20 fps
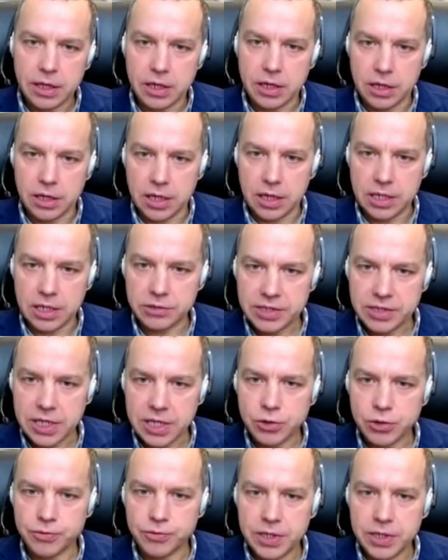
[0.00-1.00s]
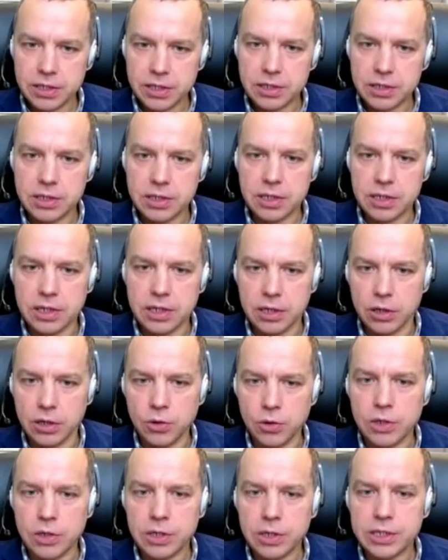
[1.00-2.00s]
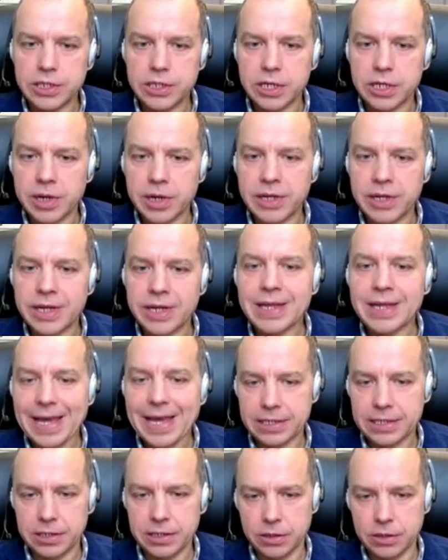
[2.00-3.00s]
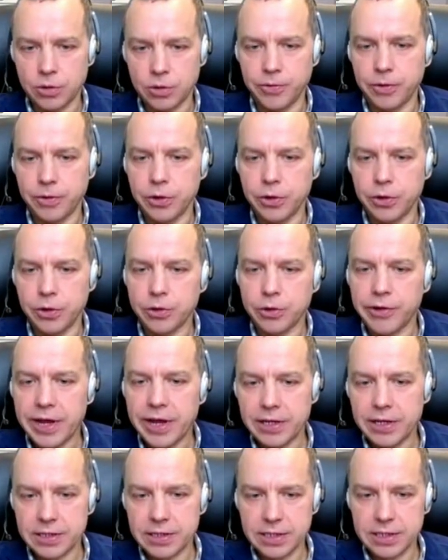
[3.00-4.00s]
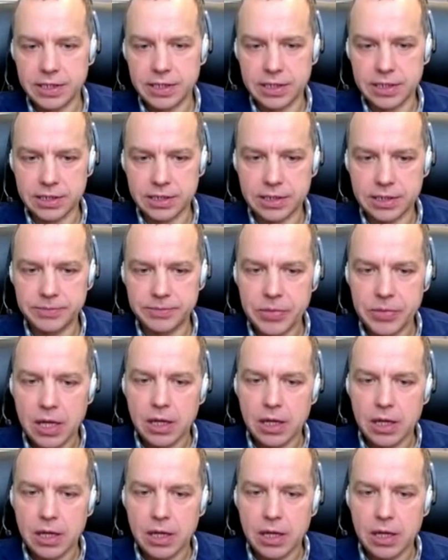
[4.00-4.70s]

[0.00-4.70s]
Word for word: Uh, as a result of that uh, long-term neglect of Ukrainian studies.